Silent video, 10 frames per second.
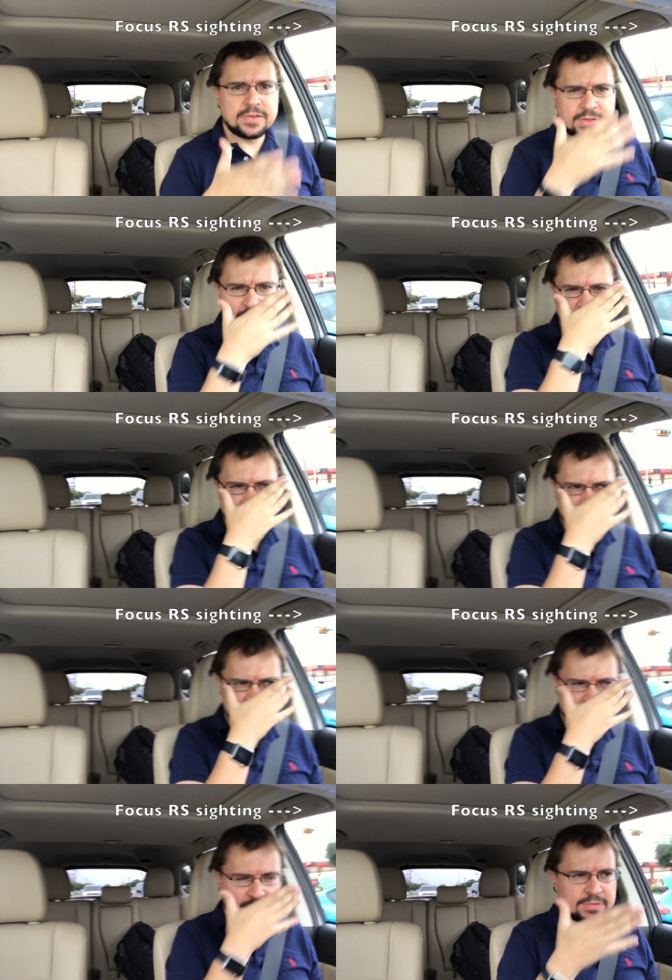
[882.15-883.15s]
Even though I
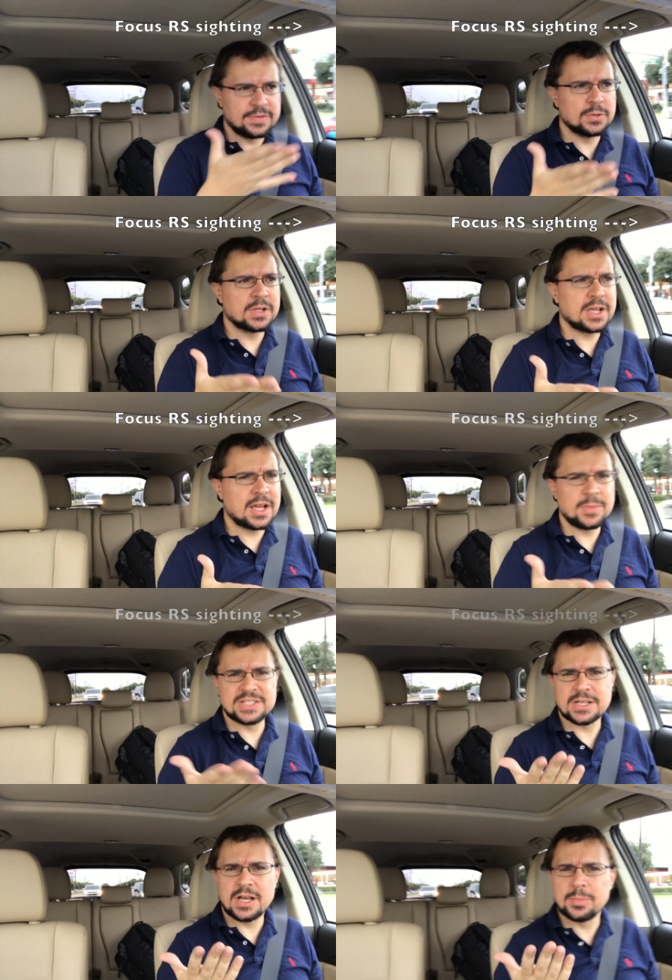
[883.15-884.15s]
lose a little fuel economy,
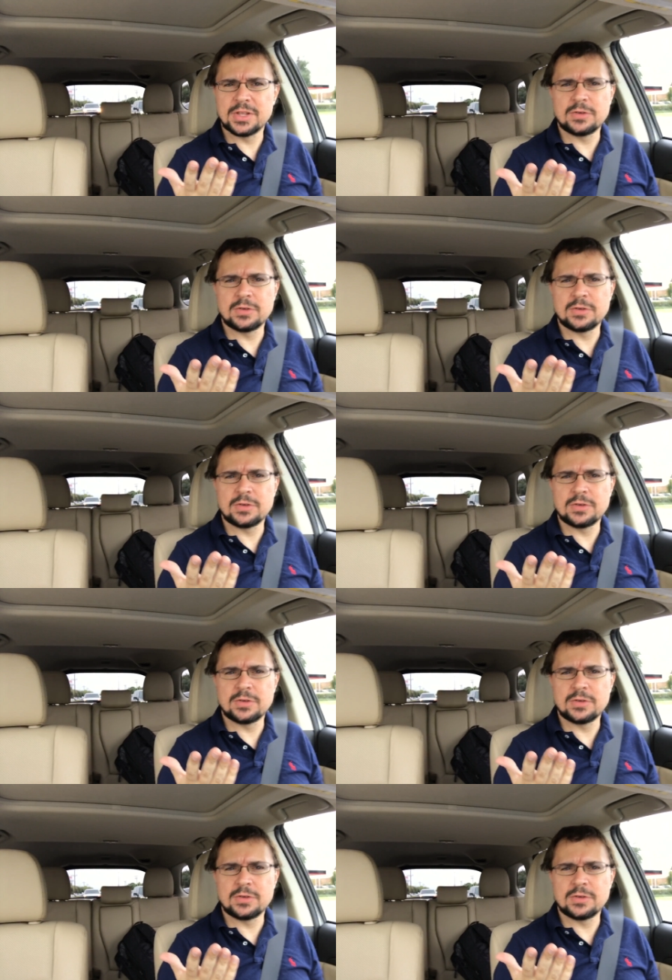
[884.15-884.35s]
it's a couple